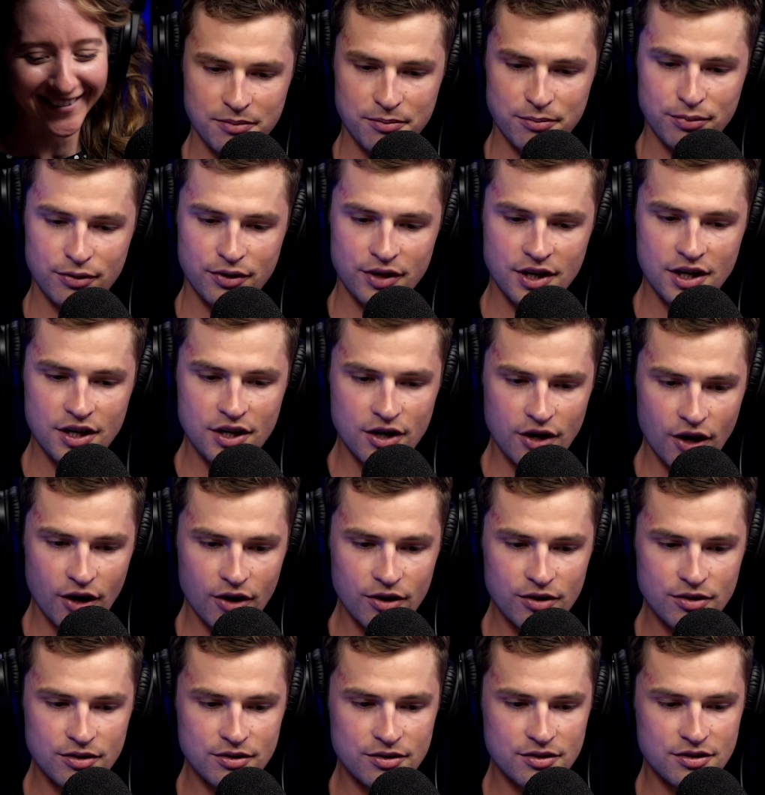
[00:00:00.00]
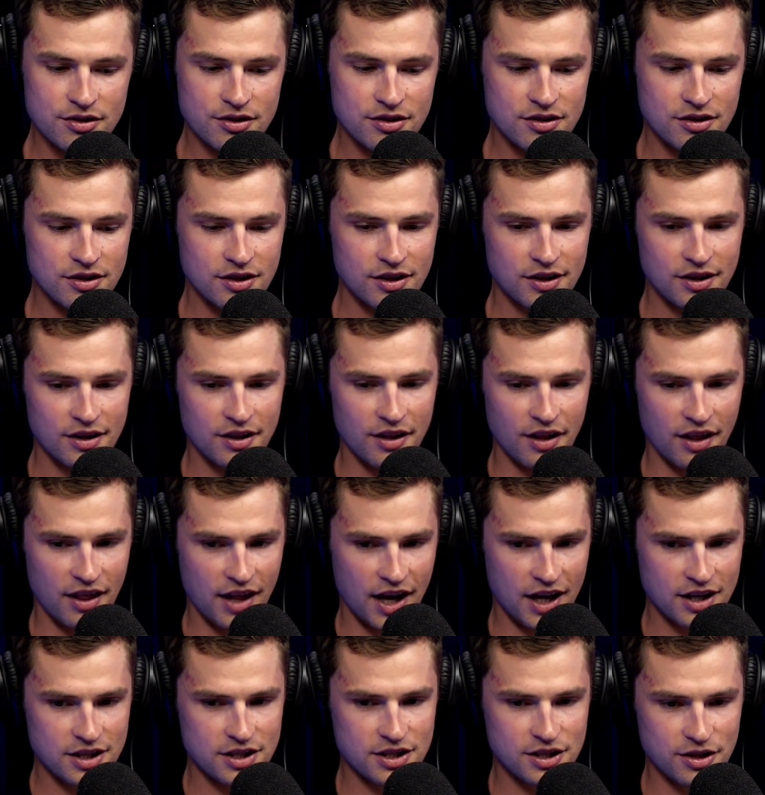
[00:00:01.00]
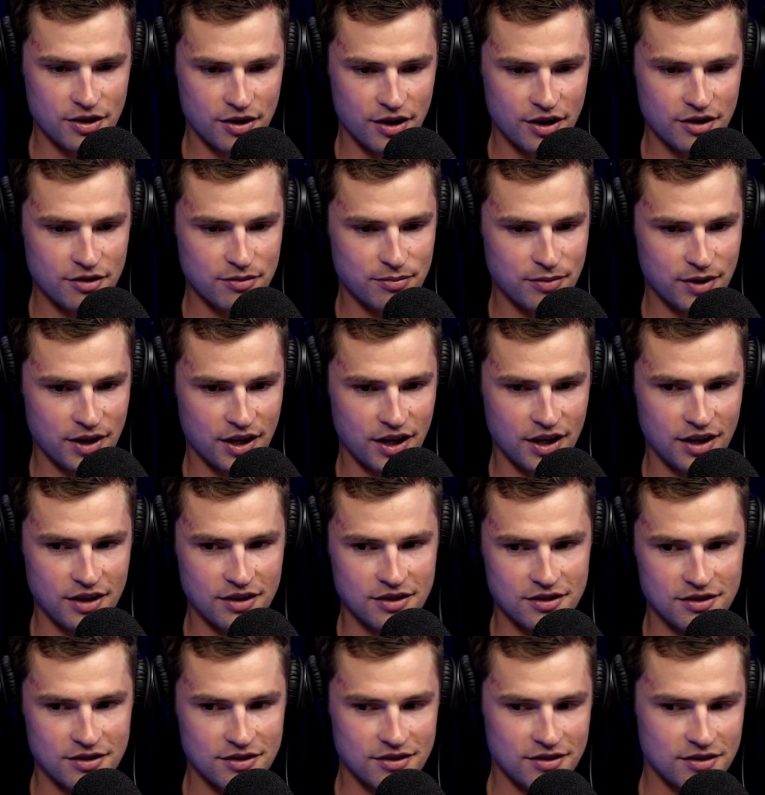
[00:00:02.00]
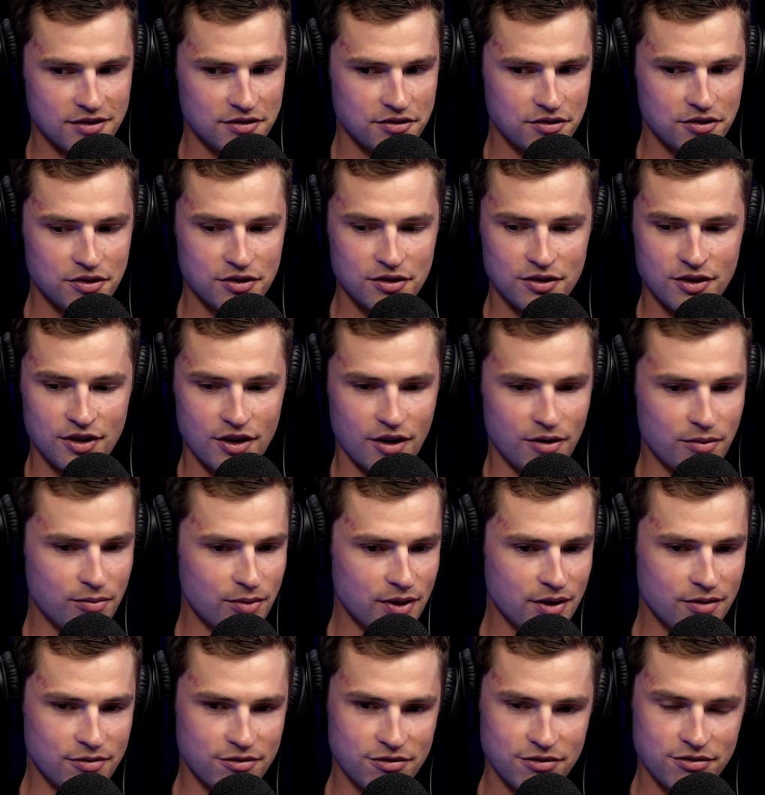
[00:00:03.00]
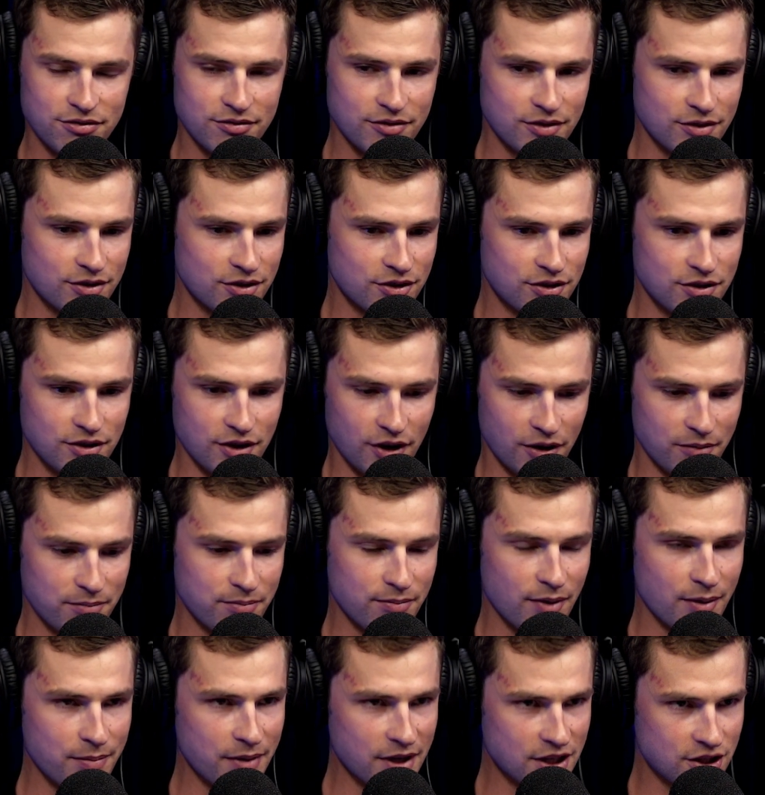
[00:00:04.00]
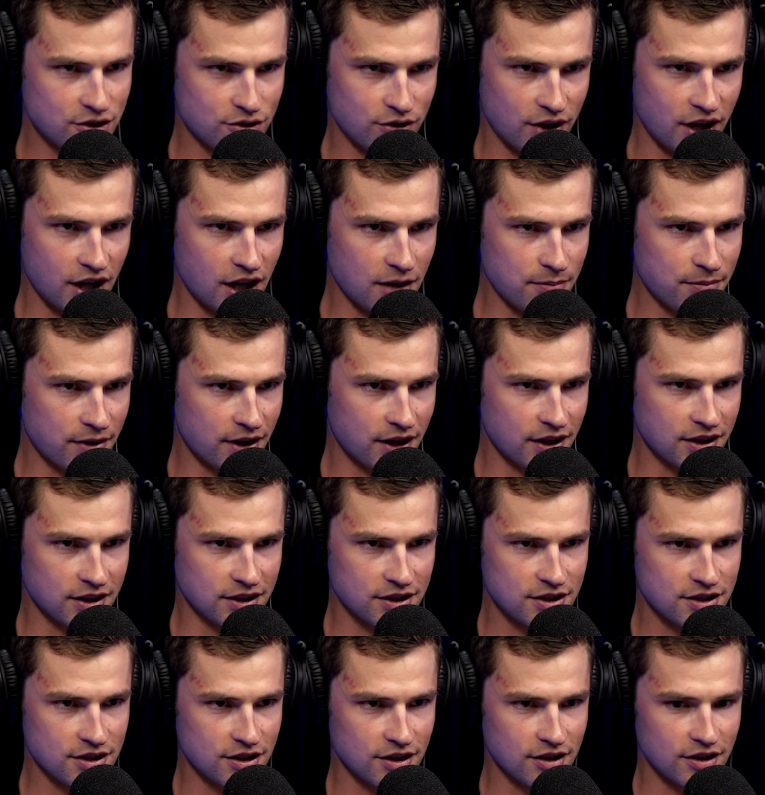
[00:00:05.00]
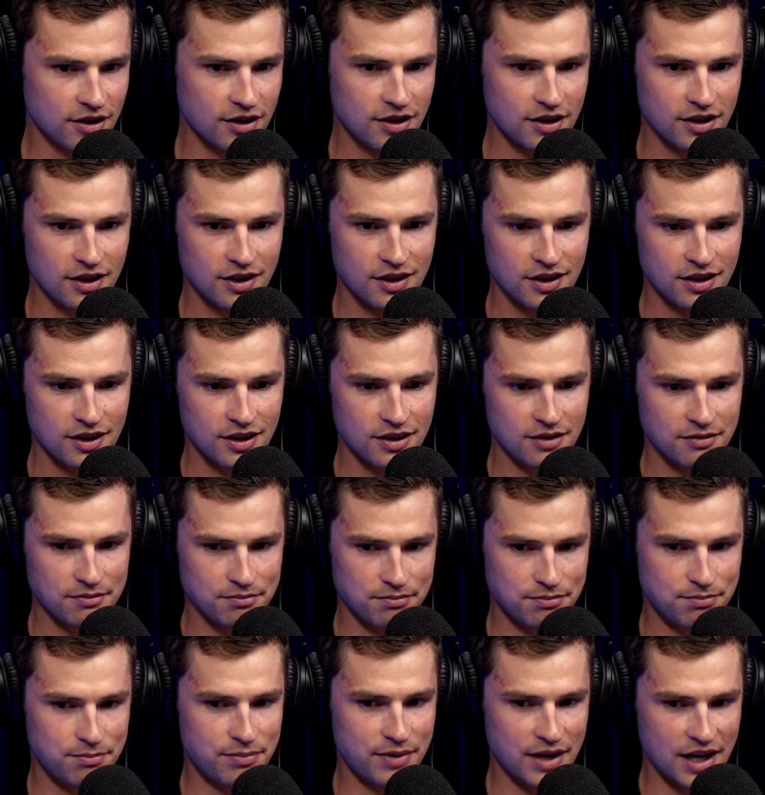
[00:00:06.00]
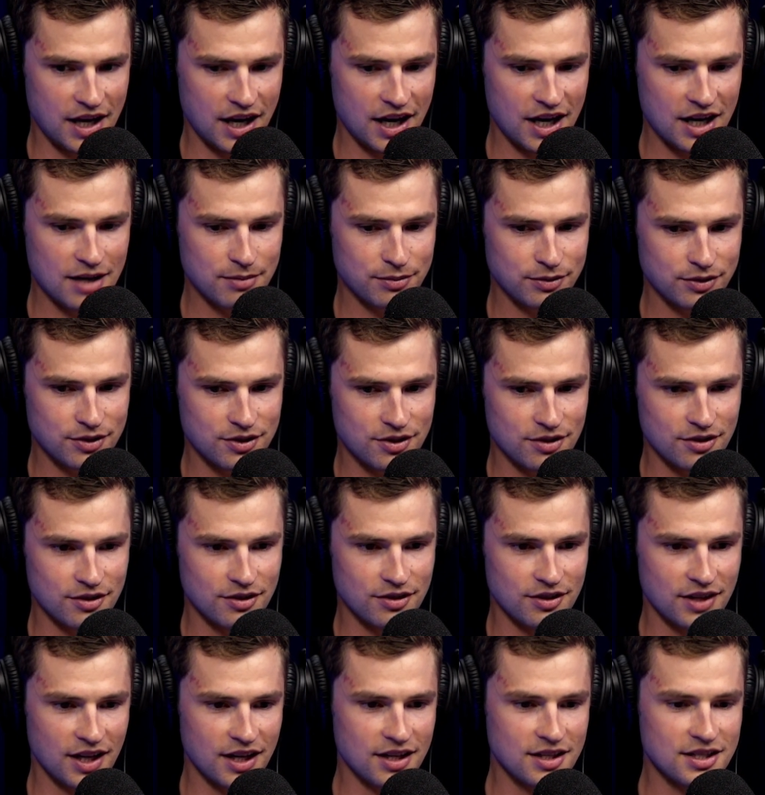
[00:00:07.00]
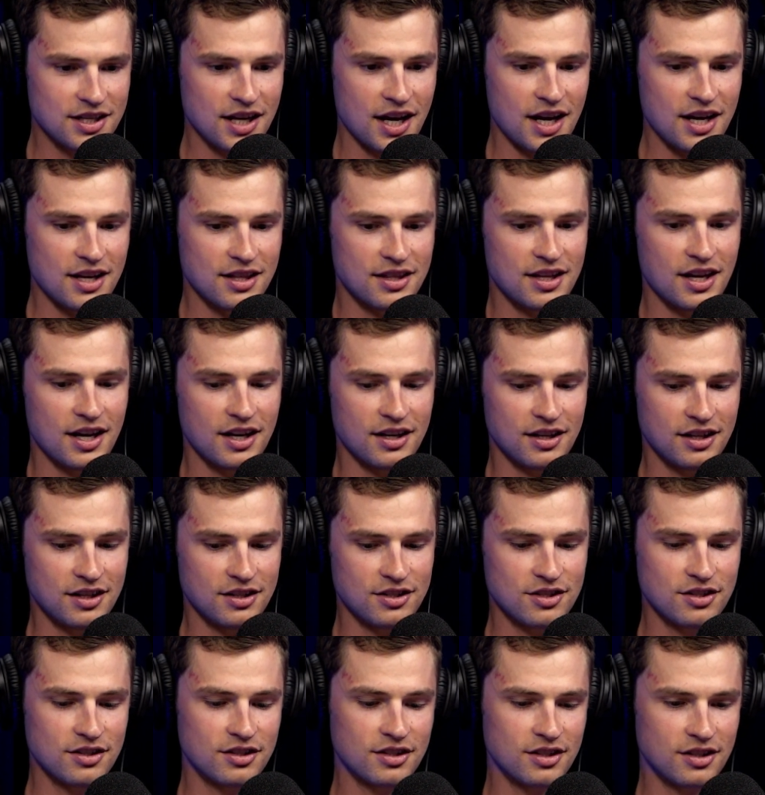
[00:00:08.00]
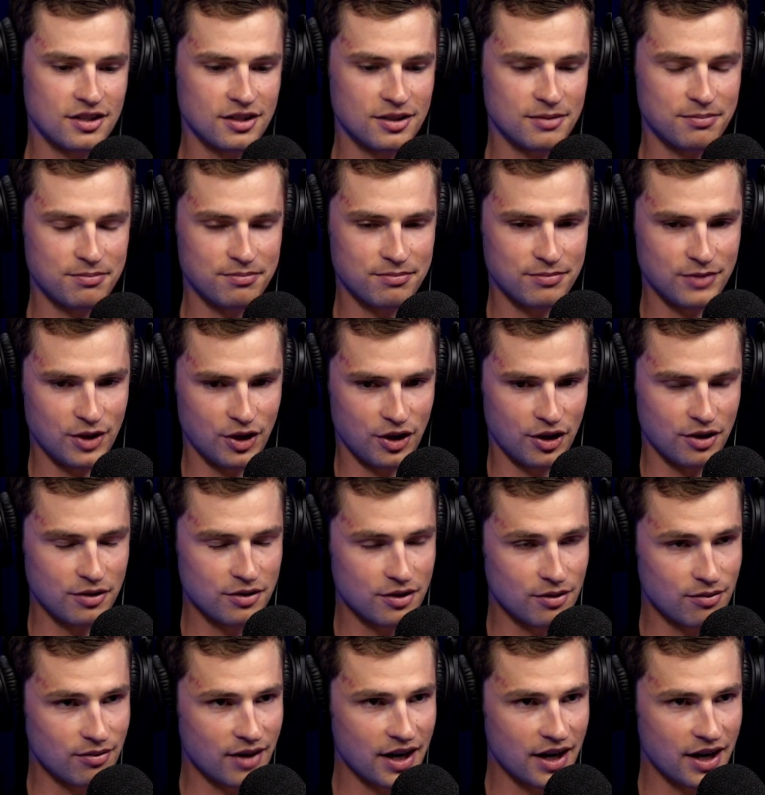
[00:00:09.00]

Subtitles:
Bree knows that side of me. We've my best training partner. So being able to then take that into the